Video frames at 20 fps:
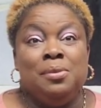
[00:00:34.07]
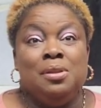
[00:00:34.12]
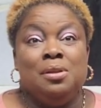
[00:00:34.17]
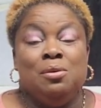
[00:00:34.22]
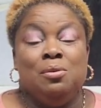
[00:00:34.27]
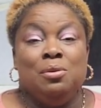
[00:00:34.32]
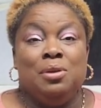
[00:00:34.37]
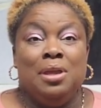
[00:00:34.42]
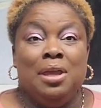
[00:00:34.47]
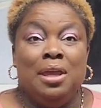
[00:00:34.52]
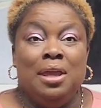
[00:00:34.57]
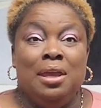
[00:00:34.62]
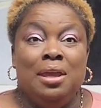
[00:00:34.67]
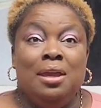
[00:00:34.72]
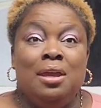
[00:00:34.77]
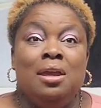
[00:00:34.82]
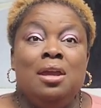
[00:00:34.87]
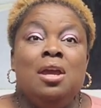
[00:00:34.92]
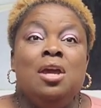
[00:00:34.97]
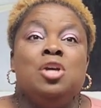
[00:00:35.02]

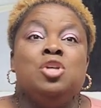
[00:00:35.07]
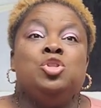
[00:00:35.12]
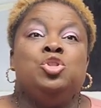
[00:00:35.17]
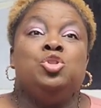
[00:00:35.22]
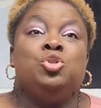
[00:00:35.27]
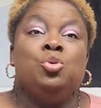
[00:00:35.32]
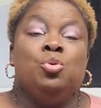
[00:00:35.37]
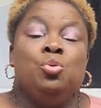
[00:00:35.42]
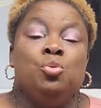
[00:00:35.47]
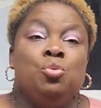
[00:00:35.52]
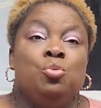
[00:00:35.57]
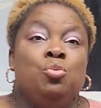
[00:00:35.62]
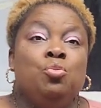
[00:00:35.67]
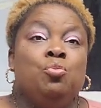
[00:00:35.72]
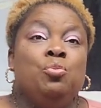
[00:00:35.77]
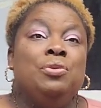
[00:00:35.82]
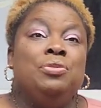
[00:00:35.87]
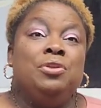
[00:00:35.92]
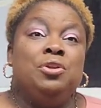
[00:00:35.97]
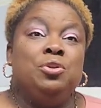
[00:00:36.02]
Okay? So,
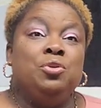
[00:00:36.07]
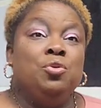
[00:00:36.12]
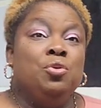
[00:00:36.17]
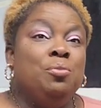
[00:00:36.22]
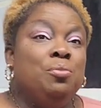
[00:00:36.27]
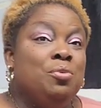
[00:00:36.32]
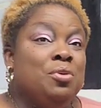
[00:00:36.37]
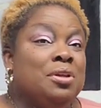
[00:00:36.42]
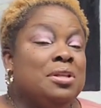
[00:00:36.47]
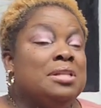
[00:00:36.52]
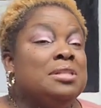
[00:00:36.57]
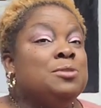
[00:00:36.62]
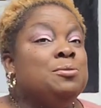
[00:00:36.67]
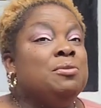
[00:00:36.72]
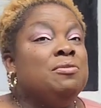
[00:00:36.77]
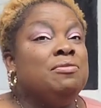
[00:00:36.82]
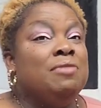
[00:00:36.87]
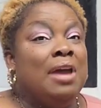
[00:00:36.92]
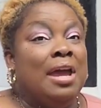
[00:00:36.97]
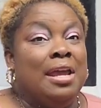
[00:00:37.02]
with the notebook that's
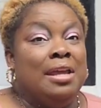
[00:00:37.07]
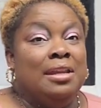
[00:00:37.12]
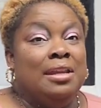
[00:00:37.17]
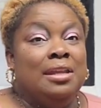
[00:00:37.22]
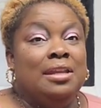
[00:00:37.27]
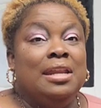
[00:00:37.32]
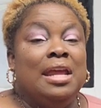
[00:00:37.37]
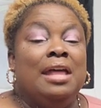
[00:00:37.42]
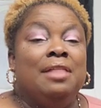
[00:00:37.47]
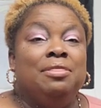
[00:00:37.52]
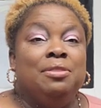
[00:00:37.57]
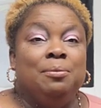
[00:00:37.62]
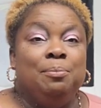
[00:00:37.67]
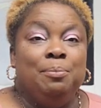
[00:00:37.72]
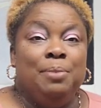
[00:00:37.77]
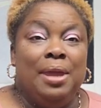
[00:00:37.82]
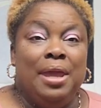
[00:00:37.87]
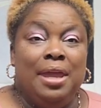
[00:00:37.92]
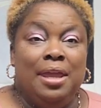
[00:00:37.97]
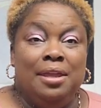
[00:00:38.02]
provided and the
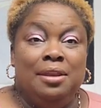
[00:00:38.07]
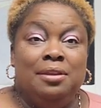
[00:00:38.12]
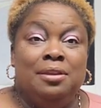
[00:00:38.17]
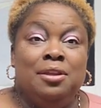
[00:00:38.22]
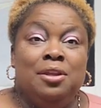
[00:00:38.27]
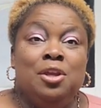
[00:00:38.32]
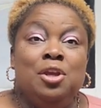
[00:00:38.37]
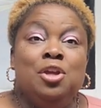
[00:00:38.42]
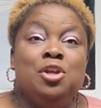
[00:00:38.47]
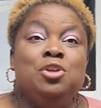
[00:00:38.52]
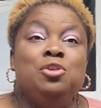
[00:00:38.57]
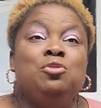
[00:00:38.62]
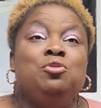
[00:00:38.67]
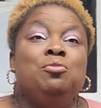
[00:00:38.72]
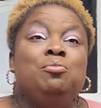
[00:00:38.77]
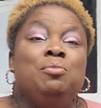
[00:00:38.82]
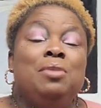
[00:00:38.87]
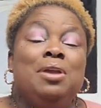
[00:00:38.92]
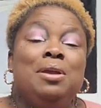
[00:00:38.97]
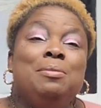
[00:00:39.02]
pen, you
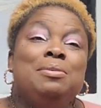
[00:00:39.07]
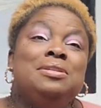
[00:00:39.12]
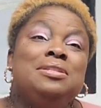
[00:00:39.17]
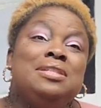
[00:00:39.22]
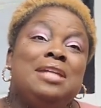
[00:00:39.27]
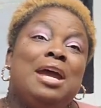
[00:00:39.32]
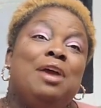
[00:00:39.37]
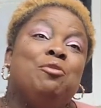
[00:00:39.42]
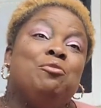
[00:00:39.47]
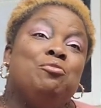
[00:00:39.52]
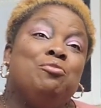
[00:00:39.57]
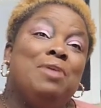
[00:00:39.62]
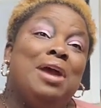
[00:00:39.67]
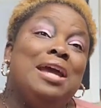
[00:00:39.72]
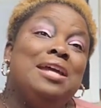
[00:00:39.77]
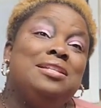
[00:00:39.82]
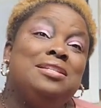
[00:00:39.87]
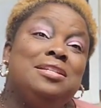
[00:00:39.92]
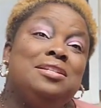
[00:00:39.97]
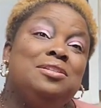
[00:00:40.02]
could maybe start
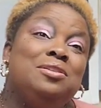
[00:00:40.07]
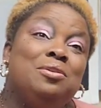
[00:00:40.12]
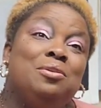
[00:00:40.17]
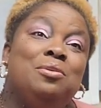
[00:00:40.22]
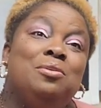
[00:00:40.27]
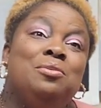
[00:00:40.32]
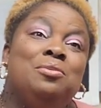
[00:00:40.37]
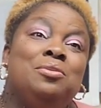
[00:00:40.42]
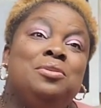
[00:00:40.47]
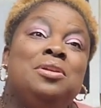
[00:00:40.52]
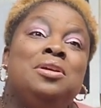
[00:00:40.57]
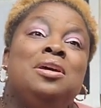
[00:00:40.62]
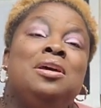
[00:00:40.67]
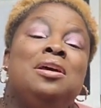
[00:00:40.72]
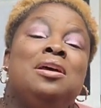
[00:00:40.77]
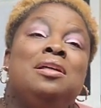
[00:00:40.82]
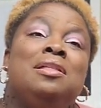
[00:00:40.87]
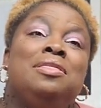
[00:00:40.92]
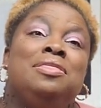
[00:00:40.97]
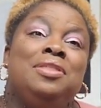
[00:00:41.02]
writing down
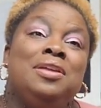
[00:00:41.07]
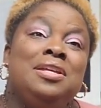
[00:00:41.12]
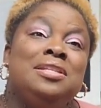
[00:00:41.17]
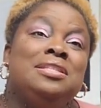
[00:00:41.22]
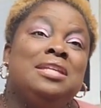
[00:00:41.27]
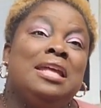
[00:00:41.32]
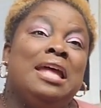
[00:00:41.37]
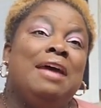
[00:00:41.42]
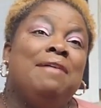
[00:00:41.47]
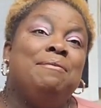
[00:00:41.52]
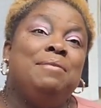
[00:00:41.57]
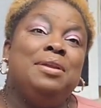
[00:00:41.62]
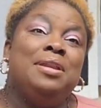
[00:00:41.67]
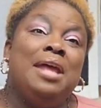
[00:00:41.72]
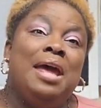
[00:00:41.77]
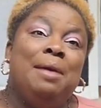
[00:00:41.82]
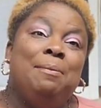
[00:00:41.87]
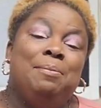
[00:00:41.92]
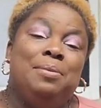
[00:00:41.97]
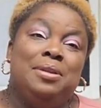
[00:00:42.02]
things that have been
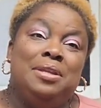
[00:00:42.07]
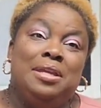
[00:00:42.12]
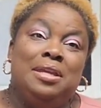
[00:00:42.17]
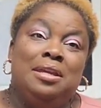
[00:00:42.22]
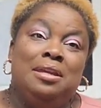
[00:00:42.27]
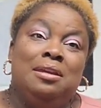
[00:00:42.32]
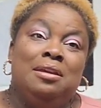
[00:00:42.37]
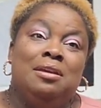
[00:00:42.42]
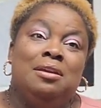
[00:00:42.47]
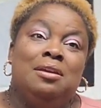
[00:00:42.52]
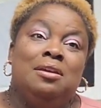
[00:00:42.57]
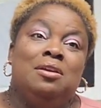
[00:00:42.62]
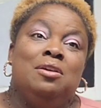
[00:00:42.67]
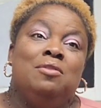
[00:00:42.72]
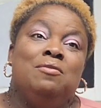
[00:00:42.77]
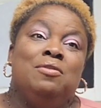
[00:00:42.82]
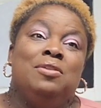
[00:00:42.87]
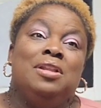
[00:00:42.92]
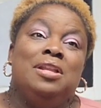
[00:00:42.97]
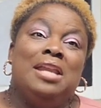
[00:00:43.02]
happening
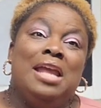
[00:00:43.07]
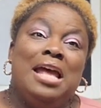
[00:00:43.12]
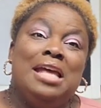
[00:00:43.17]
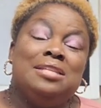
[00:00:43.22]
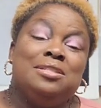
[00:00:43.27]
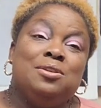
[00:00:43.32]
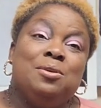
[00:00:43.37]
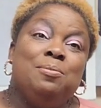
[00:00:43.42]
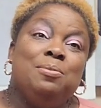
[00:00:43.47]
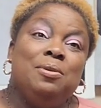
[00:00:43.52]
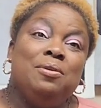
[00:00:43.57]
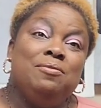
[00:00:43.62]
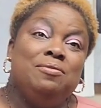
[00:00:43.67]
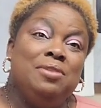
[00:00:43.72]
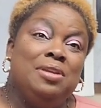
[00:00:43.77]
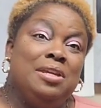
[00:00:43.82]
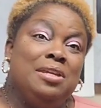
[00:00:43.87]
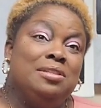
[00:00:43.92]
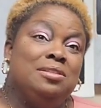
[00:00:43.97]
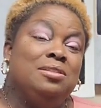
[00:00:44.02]
for the last couple of
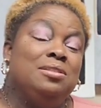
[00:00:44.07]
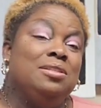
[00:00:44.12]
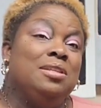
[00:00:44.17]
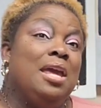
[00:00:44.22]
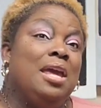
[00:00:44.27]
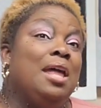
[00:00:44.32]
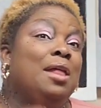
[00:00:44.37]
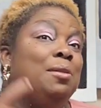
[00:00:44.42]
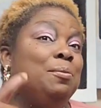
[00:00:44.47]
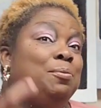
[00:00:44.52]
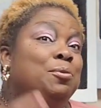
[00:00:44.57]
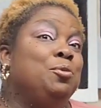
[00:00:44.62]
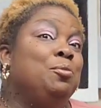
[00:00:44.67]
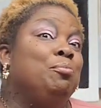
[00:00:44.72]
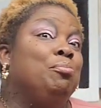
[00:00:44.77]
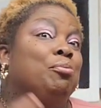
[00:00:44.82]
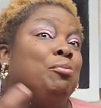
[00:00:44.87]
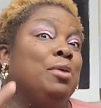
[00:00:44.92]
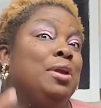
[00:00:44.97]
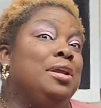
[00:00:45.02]
days to help you
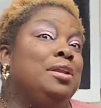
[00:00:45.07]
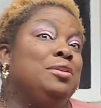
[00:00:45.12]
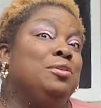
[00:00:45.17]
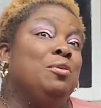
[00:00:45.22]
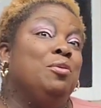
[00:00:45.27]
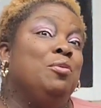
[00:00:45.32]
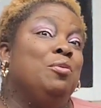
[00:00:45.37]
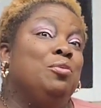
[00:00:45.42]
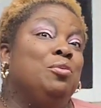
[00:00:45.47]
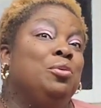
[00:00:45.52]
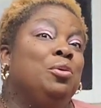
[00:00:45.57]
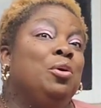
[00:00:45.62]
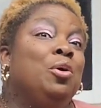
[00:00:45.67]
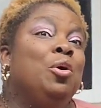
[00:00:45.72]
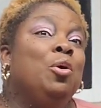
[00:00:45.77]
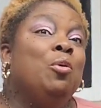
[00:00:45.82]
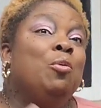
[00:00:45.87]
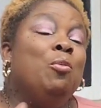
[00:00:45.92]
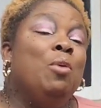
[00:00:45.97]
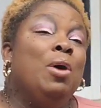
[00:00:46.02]
break down
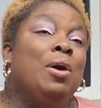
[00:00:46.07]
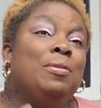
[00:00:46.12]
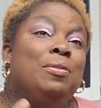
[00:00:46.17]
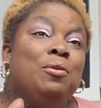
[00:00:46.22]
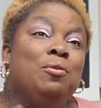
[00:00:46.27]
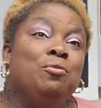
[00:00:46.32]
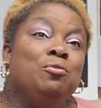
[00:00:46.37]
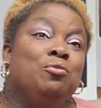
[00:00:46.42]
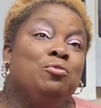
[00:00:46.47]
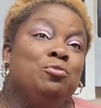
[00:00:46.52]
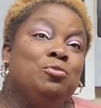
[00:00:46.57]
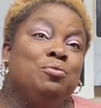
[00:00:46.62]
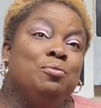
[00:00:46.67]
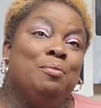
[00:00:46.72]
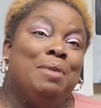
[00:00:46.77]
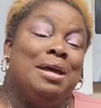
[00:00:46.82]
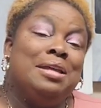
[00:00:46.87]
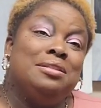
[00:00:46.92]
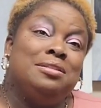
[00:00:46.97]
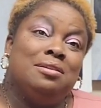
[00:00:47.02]
what the root
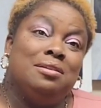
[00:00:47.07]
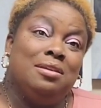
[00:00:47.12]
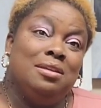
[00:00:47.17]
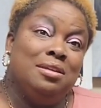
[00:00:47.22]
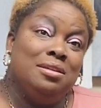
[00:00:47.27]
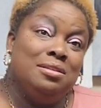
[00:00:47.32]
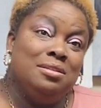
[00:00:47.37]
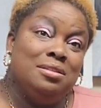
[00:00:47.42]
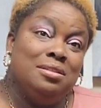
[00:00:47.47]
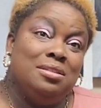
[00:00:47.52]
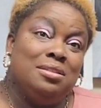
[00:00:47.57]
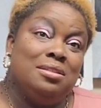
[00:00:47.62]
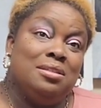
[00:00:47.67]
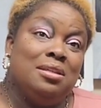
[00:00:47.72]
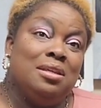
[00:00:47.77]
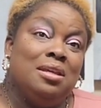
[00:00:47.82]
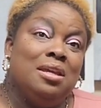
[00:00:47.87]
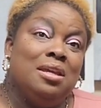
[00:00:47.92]
matter is.